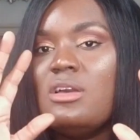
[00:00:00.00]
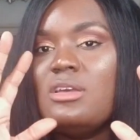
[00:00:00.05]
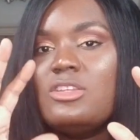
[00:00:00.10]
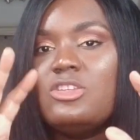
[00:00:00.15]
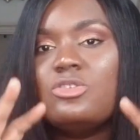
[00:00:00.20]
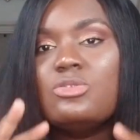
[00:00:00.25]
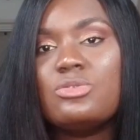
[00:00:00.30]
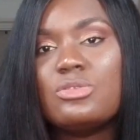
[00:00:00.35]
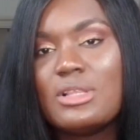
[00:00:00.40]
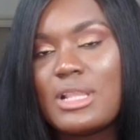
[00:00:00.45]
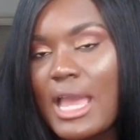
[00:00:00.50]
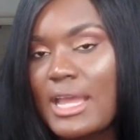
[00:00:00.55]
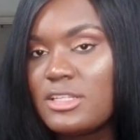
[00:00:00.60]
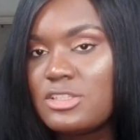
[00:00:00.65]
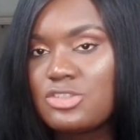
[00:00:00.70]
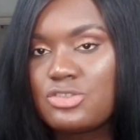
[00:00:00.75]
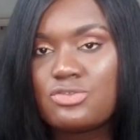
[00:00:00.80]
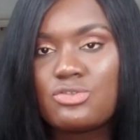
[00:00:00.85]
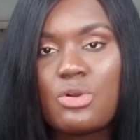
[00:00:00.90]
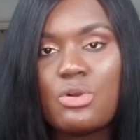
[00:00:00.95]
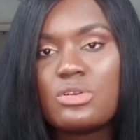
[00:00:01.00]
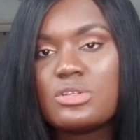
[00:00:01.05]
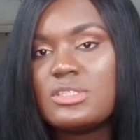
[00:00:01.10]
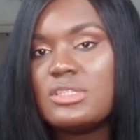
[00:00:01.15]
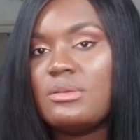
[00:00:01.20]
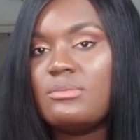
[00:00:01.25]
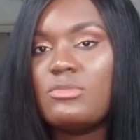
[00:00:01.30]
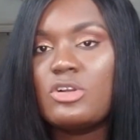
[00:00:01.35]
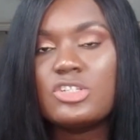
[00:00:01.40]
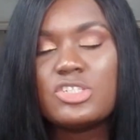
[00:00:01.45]
You light strokes
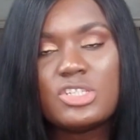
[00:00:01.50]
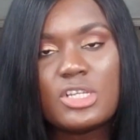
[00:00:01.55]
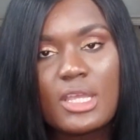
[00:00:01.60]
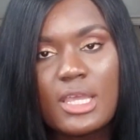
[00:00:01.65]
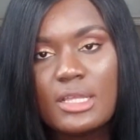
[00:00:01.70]
in brushing